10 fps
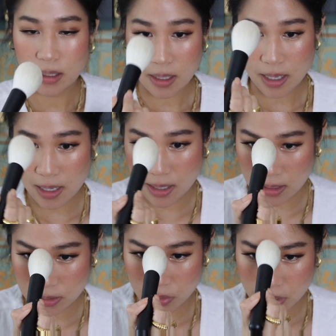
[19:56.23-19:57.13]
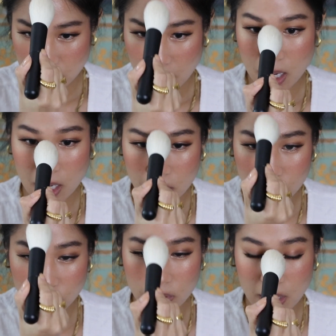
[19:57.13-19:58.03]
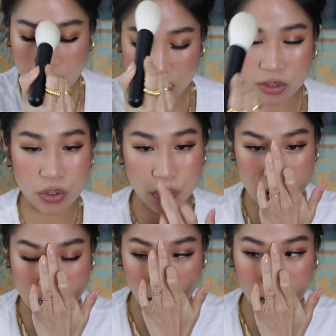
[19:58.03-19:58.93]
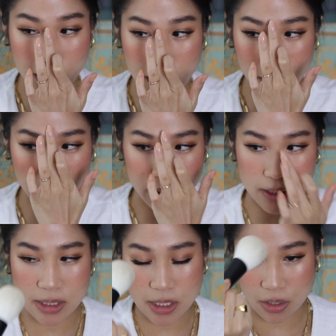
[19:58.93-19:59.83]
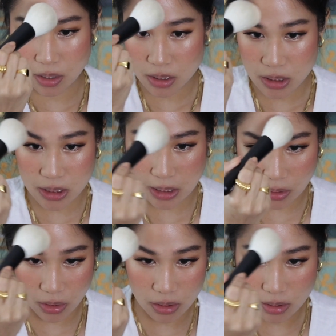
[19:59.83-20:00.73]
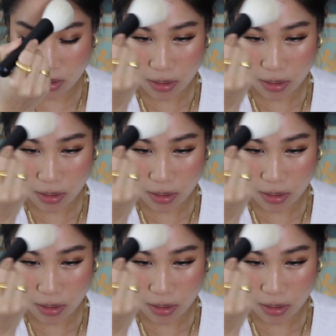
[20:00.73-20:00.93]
And you can kind of get into smaller areas here still.